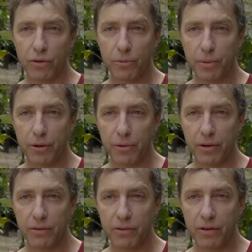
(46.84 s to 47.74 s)

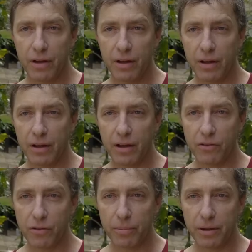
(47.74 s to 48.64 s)
experience. It has
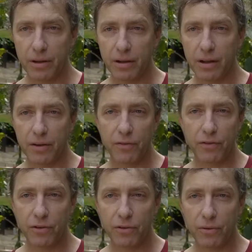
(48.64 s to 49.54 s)
to be
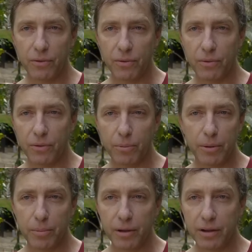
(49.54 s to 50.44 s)
lived to
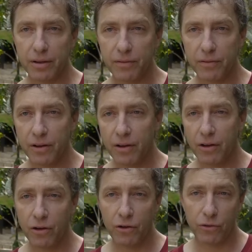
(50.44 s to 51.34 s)
be believed.
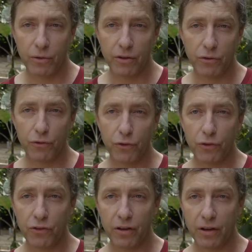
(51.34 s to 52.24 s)
So that's the
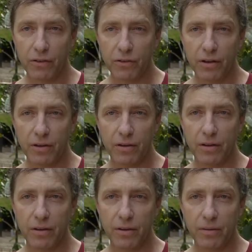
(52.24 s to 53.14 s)
first thing, is that
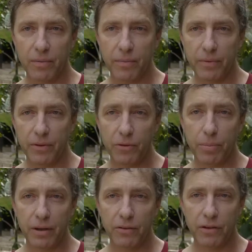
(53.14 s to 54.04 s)
this
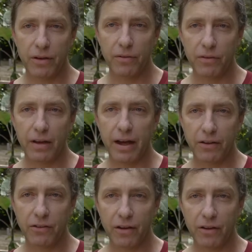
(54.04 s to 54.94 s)
place gives
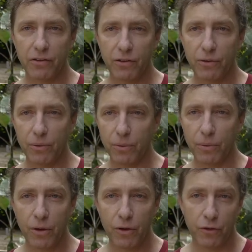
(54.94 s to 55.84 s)
access to
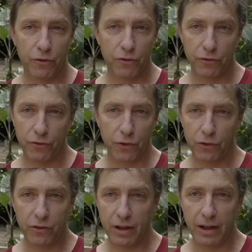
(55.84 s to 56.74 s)

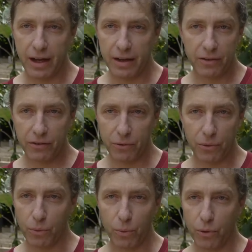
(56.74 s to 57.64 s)
first-class
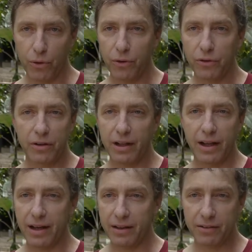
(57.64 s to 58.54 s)
or
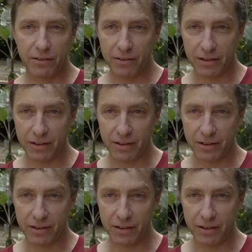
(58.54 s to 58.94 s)
world-class